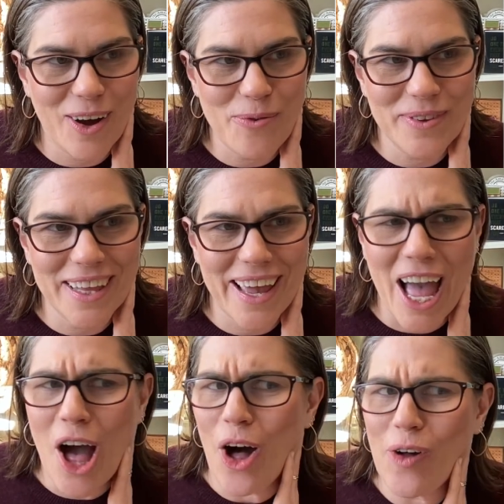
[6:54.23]
hopefully
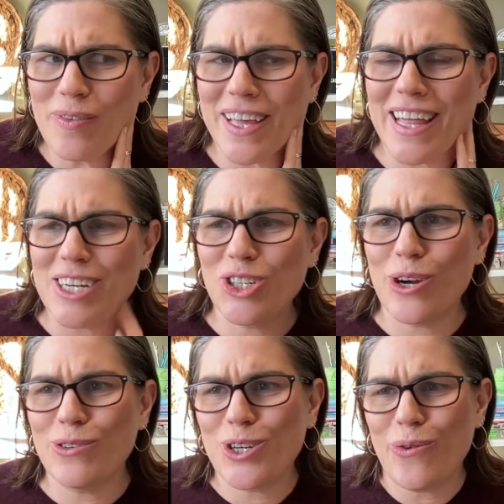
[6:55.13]
that
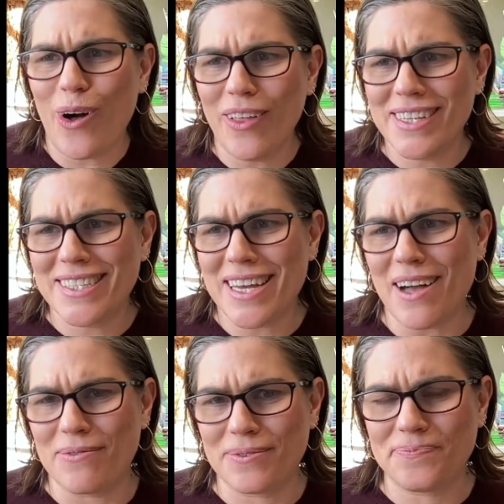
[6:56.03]
shows you all the
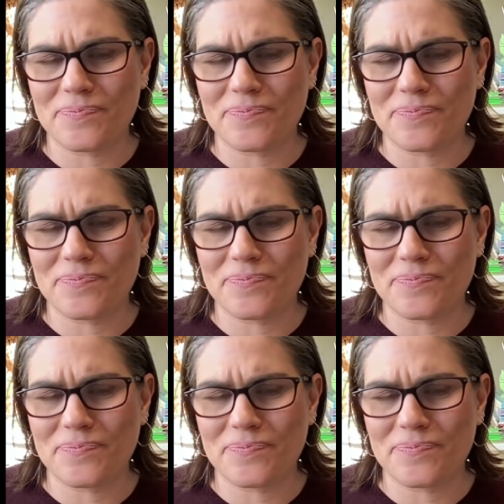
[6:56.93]
stuff.